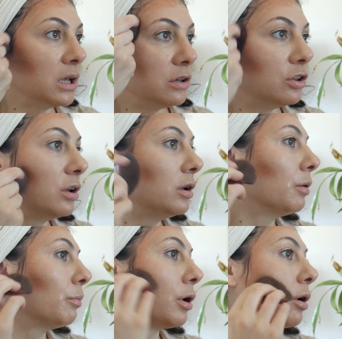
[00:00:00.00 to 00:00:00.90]
the
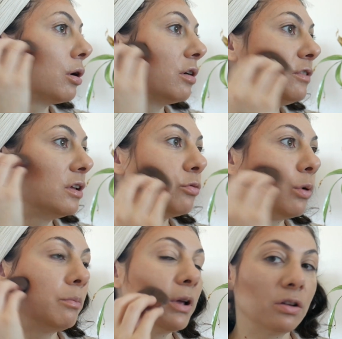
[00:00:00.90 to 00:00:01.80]
number of this
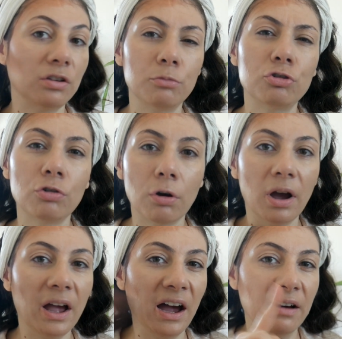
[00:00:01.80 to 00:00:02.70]
one because I'm sure
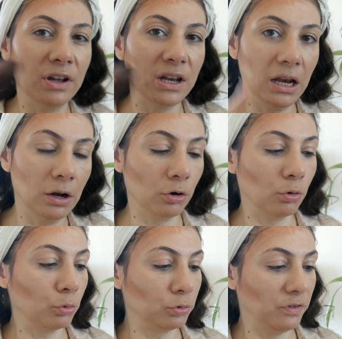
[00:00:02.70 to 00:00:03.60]
I have it in an
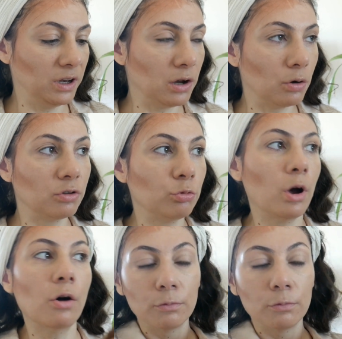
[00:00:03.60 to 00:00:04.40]
old video as well.